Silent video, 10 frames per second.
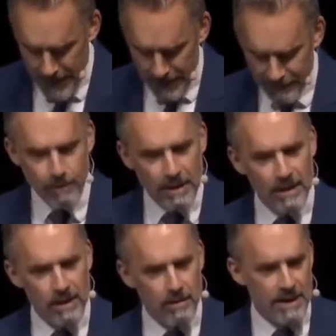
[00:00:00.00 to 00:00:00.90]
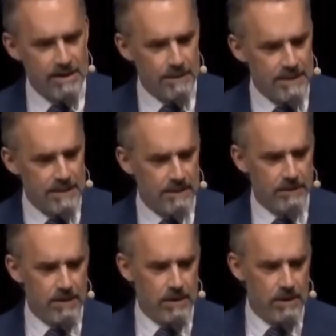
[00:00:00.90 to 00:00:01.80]
familiarized myself
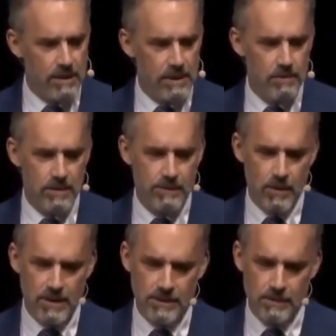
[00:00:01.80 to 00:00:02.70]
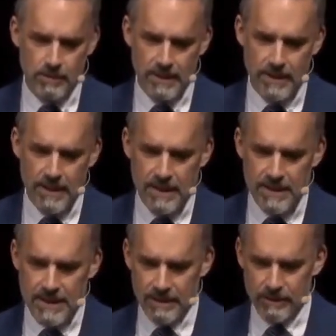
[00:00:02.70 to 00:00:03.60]
to the degree that it was possible with
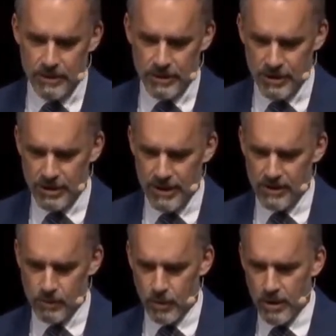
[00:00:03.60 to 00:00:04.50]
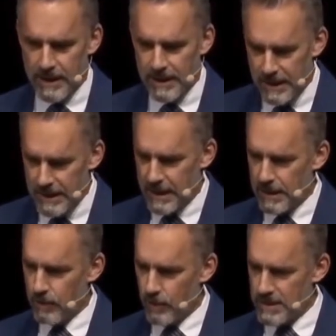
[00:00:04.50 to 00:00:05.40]
Slavoj Žižek's work, and that
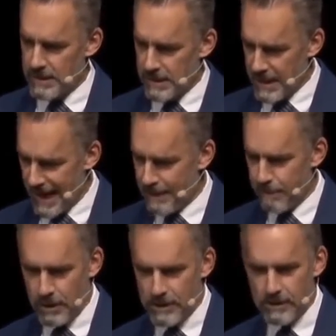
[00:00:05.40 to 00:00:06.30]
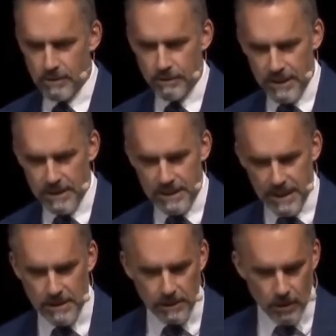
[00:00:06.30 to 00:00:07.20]
wasn't that possible because he
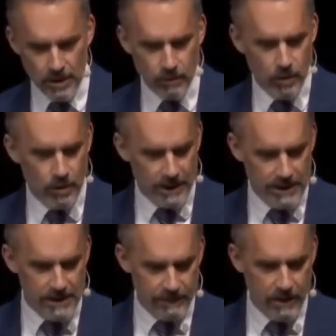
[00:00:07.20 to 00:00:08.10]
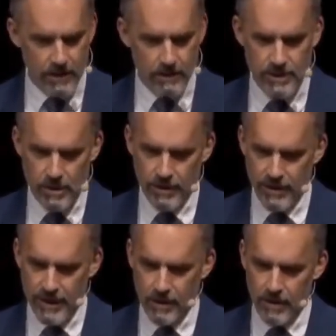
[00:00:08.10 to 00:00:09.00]
has a lot of work and he's a very original
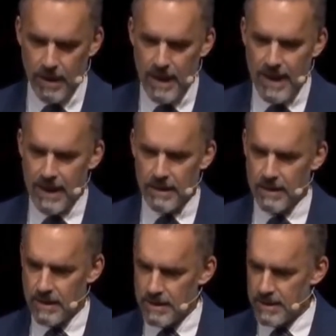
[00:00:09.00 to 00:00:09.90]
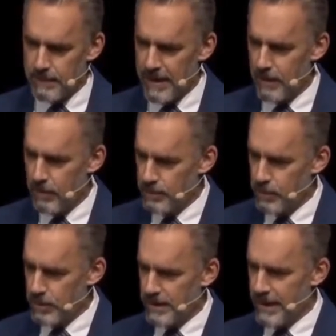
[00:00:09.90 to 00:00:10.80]
thinker, and this debate was
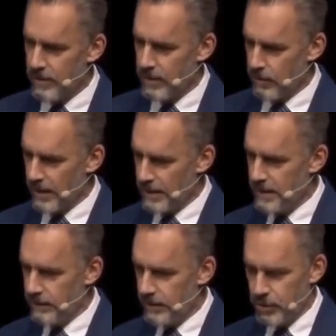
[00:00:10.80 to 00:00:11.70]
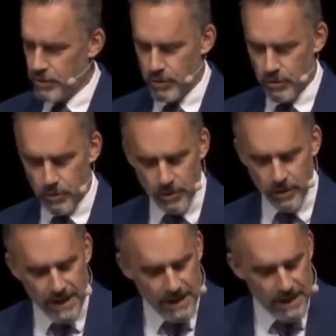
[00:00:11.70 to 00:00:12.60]
put together in relatively short order.
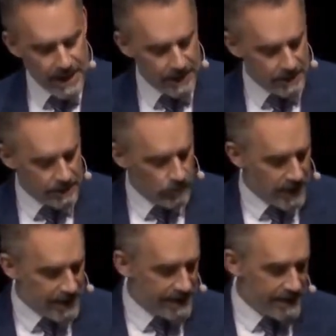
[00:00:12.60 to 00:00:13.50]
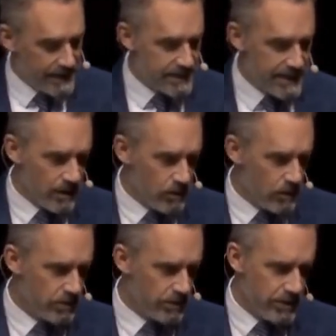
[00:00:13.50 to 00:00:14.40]
And what I did instead
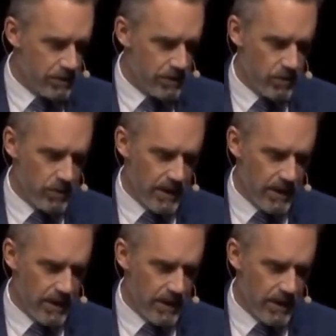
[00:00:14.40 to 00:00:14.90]
was return to what